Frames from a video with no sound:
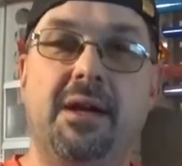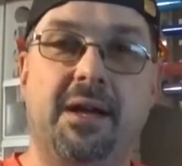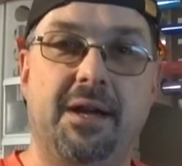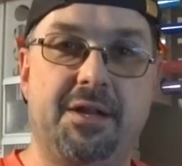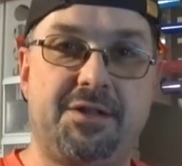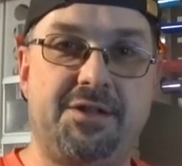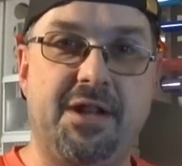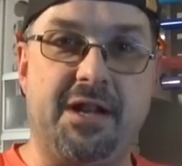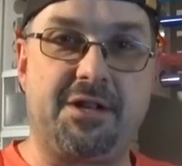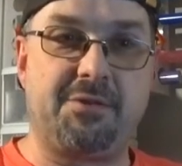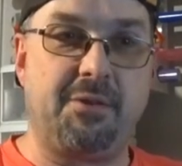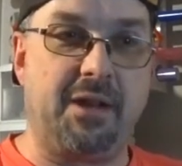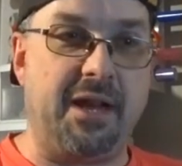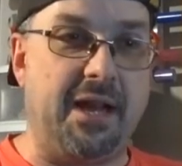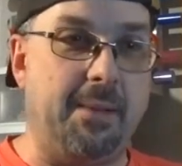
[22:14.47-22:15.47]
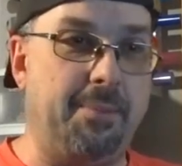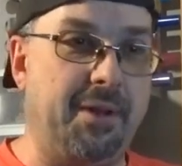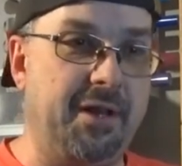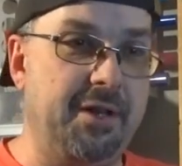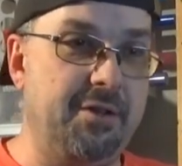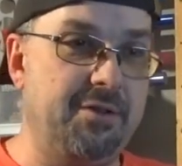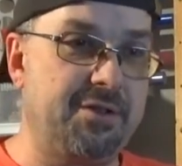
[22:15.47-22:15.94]
and it's naturally
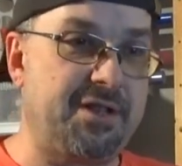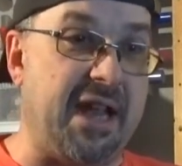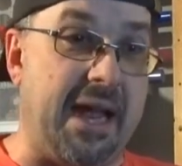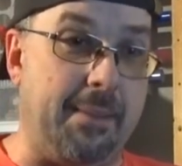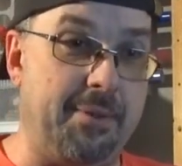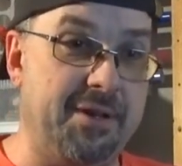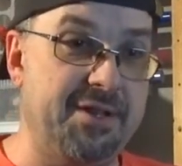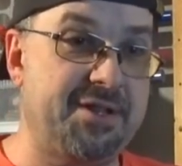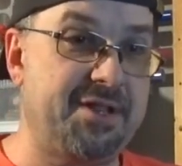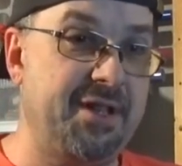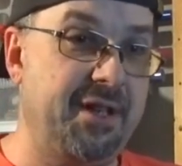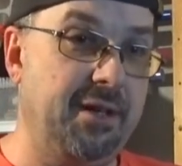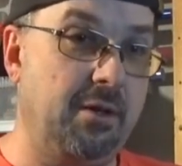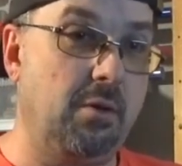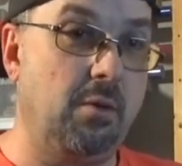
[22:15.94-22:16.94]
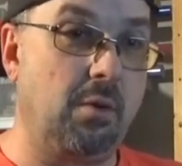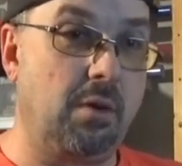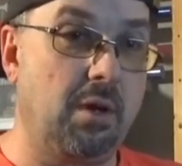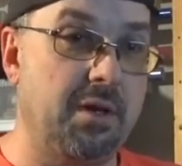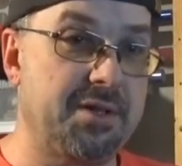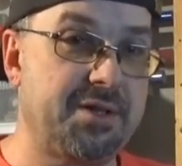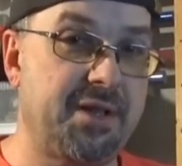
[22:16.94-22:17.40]
happening and you just happen to see it go
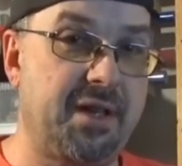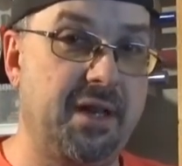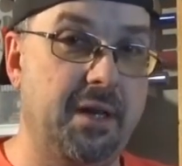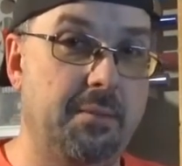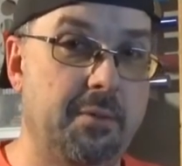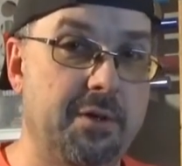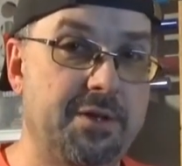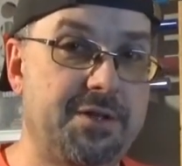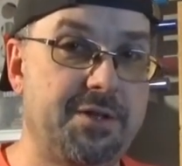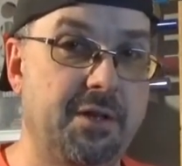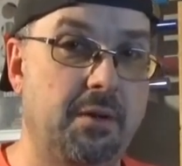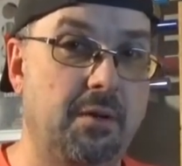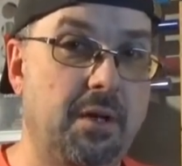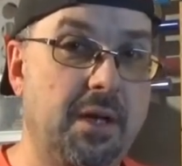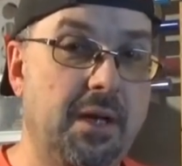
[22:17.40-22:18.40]
across the camera. So